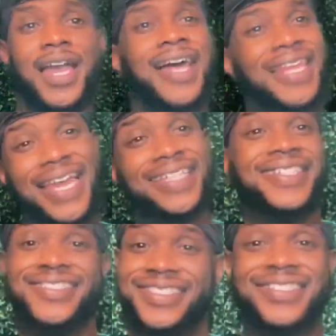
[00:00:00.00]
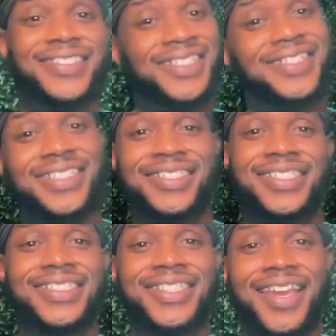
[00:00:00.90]
like it. She she she
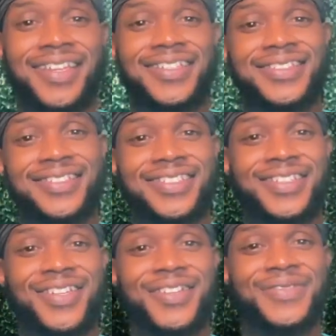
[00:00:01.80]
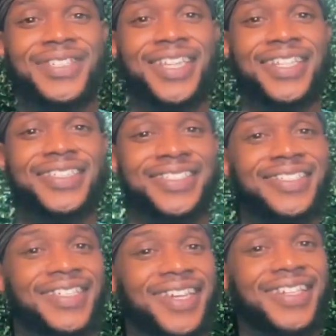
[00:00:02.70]
she's singing. You know what I'm saying?
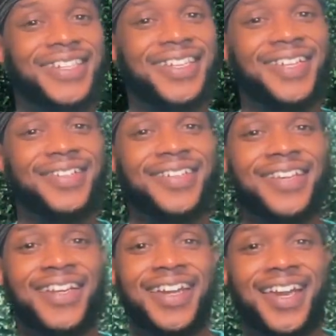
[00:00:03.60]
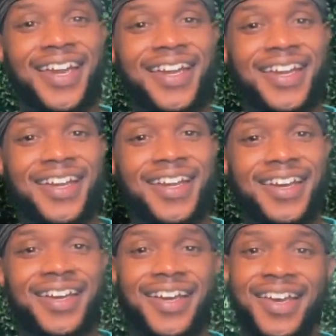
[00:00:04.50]
She's singing. I I I,
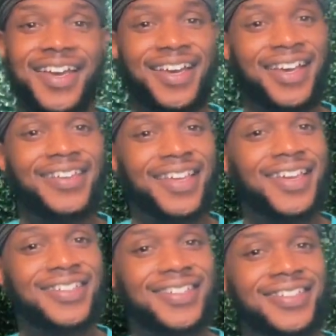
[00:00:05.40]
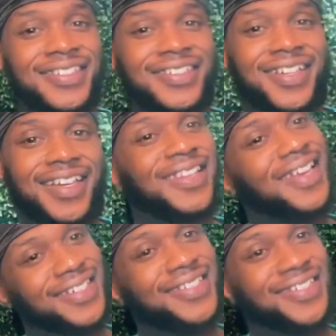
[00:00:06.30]
I like it. I
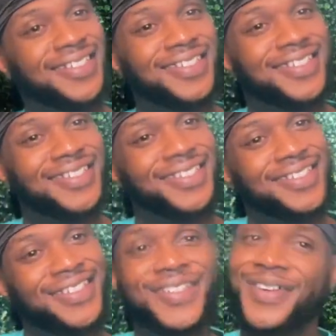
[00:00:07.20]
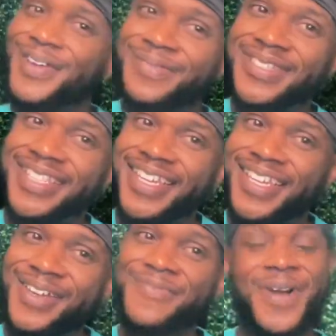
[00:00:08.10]
like it. You know what I'm saying?
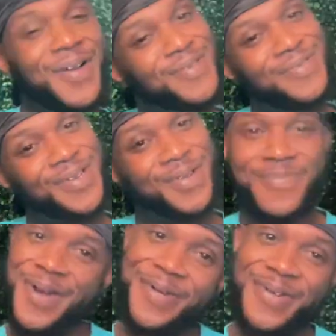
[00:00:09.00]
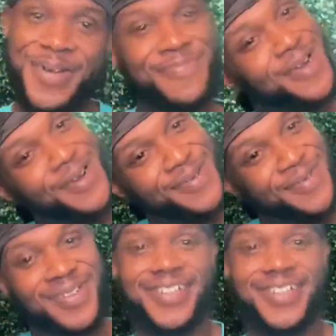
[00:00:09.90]
Come on, come on, come on.